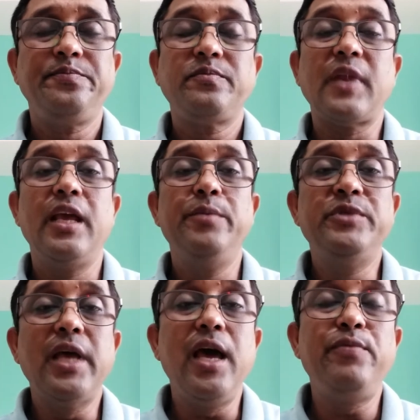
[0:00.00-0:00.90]

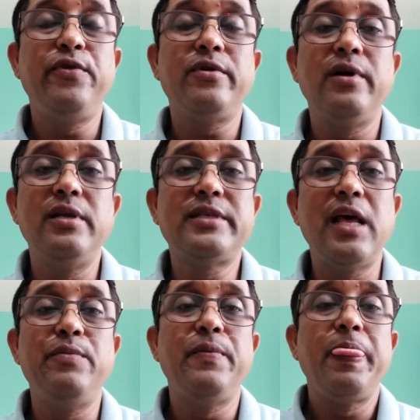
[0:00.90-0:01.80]
himself or
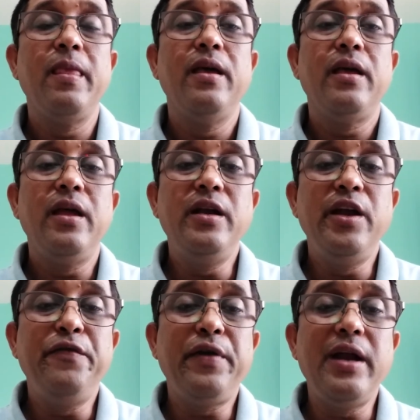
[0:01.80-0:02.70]
herself in
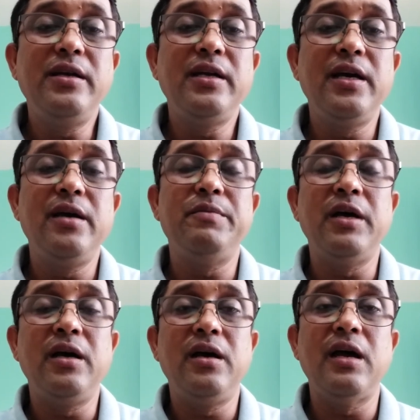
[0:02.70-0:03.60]
different
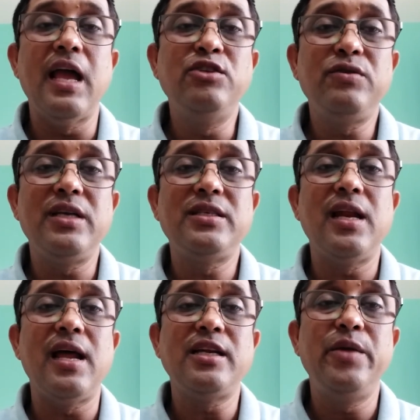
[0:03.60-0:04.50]

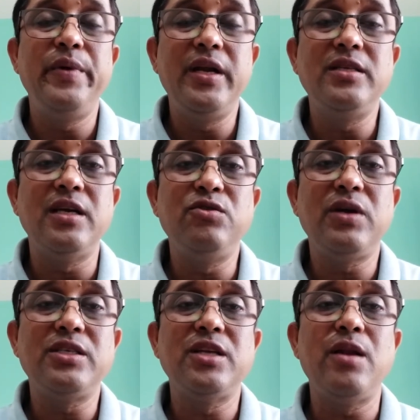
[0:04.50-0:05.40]
educational activities,
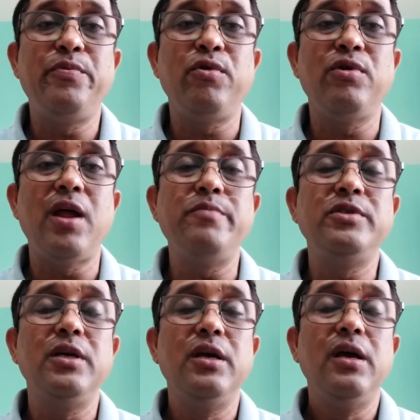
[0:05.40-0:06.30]
educational programs,
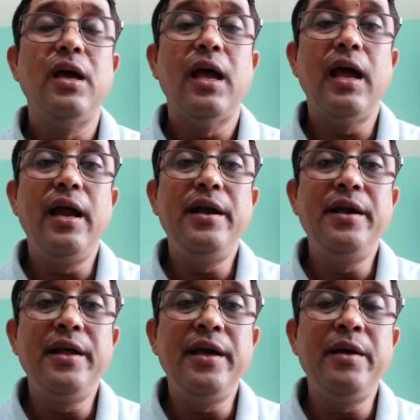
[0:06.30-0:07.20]
and
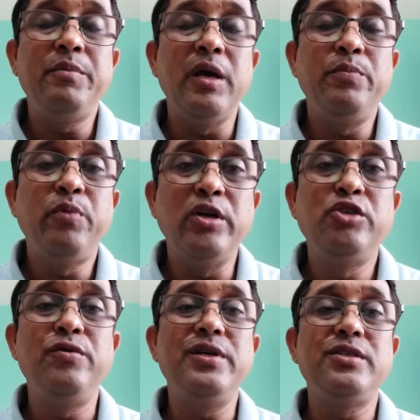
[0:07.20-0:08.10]

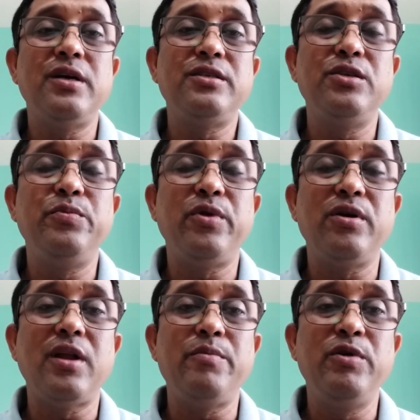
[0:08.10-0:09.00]
pursuing certain
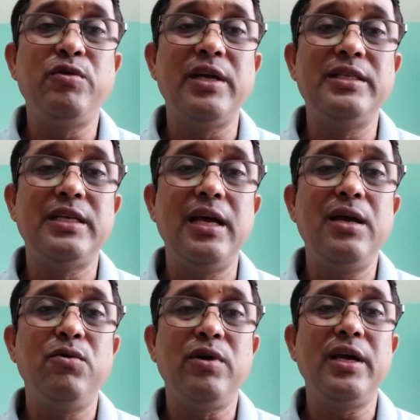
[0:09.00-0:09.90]
program, you can say,
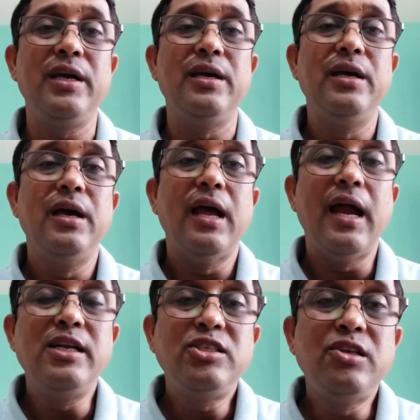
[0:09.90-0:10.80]
okay,
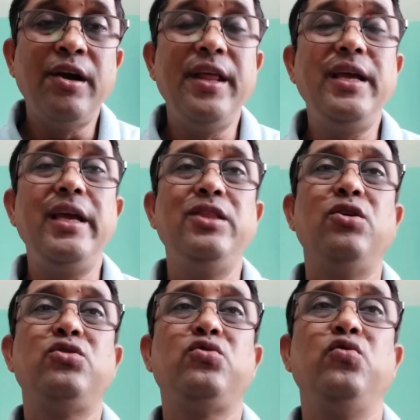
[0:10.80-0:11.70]
and studying in the
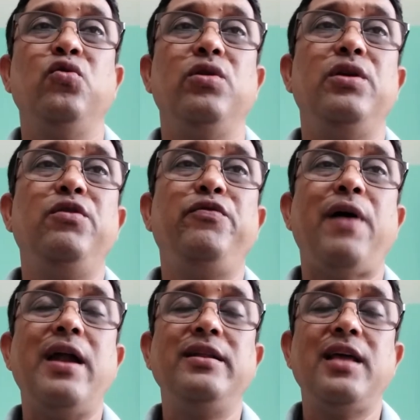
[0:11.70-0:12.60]
school, you will
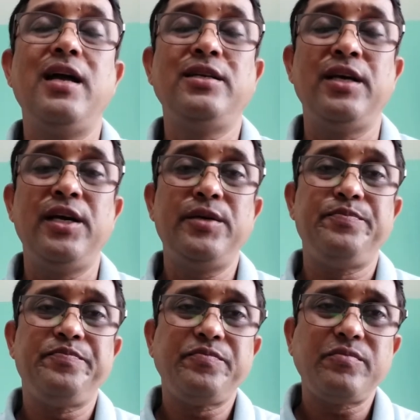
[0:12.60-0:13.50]
find that
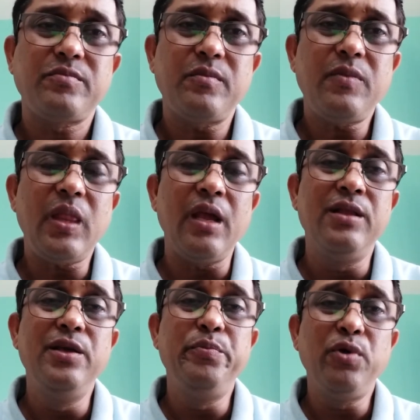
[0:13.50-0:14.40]

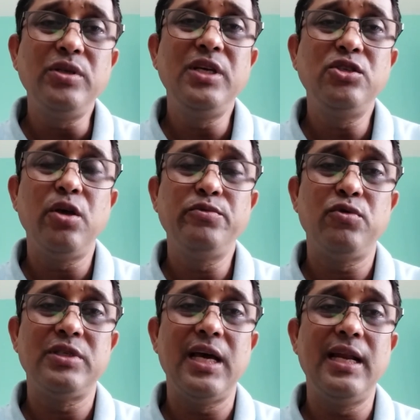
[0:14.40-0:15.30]
the process of
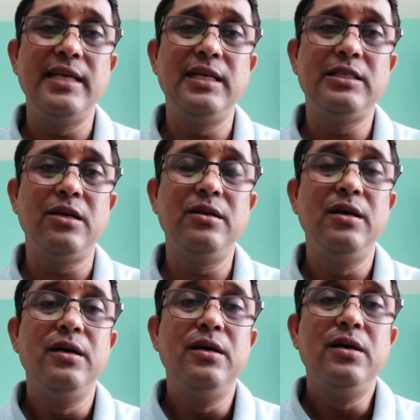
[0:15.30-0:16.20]
socialization
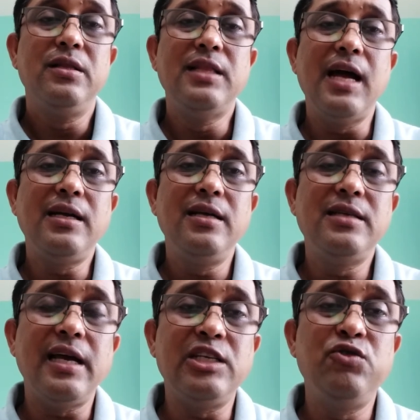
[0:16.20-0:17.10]
that has
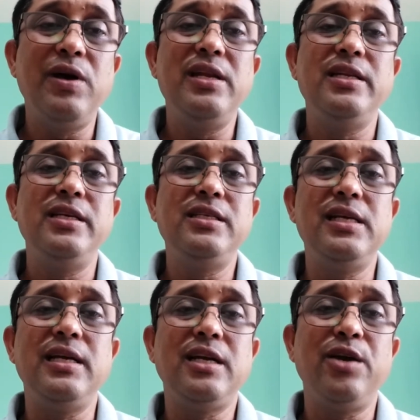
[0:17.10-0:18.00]
actually
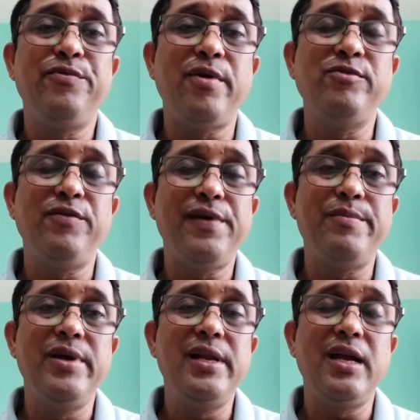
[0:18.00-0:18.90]
initiated from the
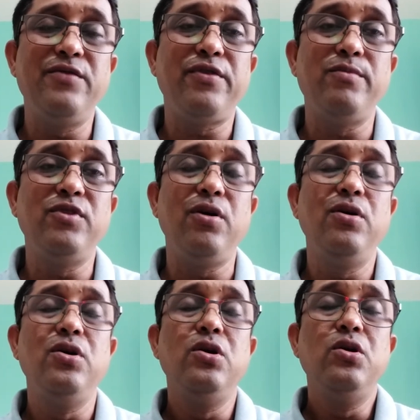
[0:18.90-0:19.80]
family and from the
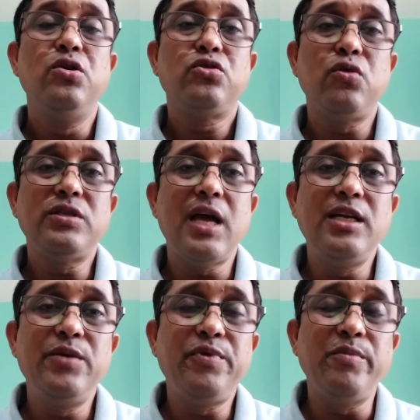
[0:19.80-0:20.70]

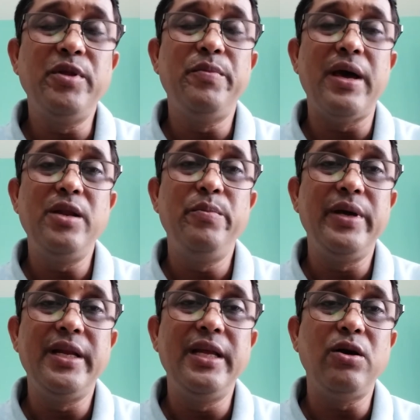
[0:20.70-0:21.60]
society from the very
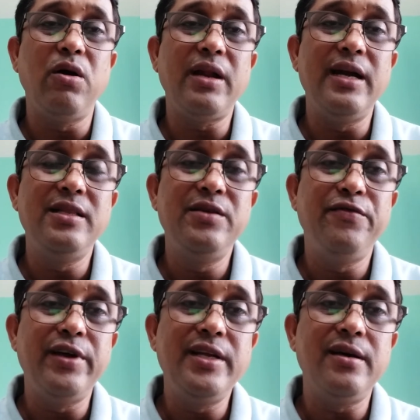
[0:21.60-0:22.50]
beginning or at the
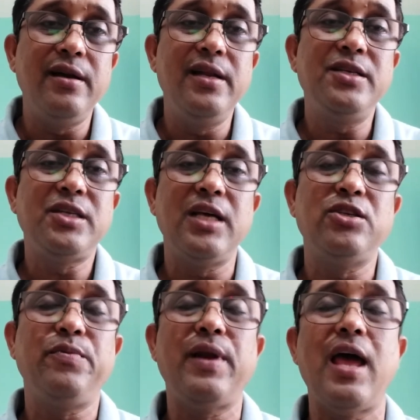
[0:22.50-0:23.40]
very early stage
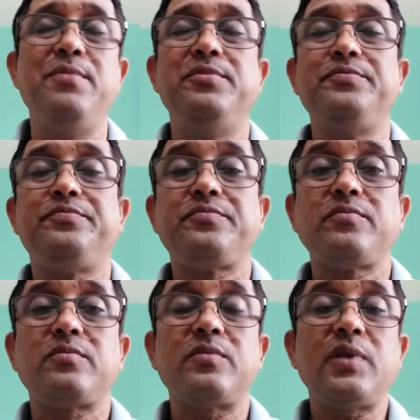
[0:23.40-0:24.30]
of life,
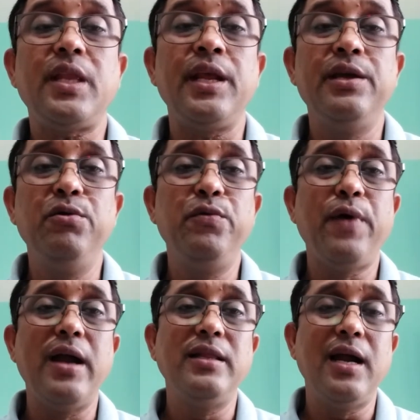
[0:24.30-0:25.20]
you will
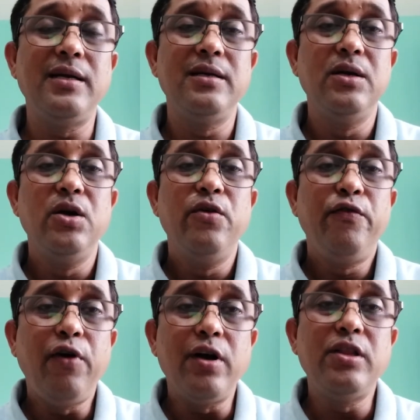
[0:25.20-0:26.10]
find that
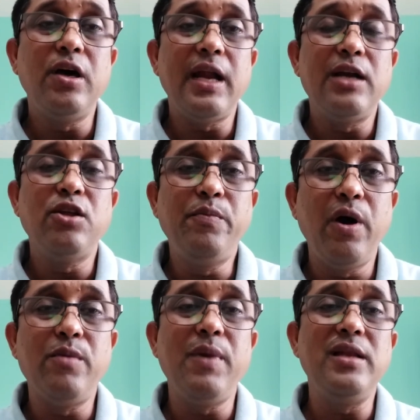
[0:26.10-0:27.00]
further at the
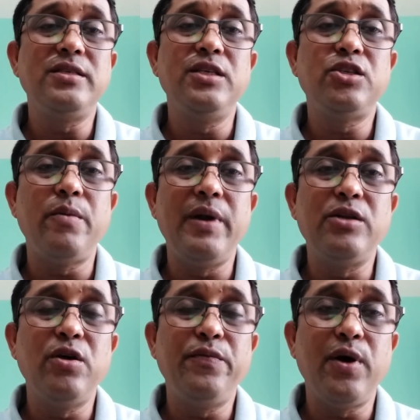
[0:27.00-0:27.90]
formal system, at
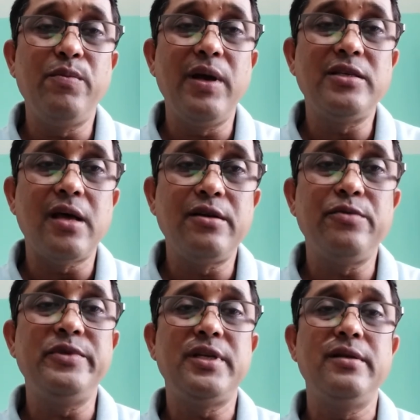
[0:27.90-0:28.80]
the formal
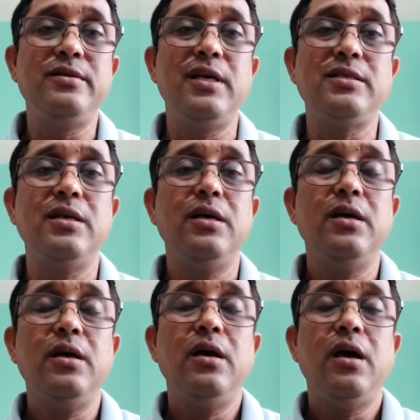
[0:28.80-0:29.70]
circumstances,
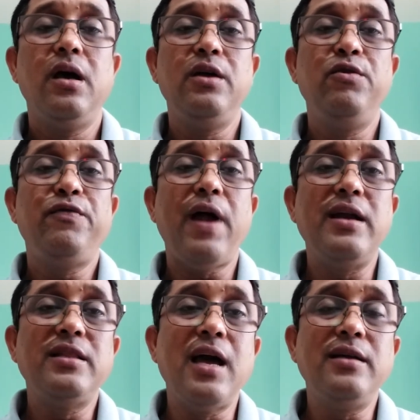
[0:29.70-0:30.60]
you will
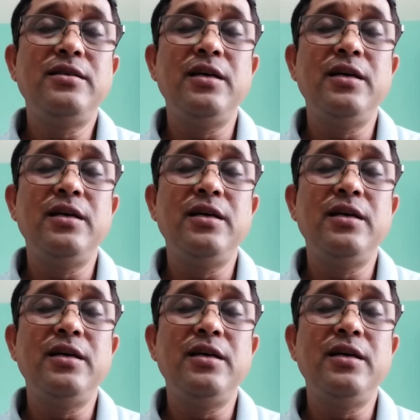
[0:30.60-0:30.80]
find that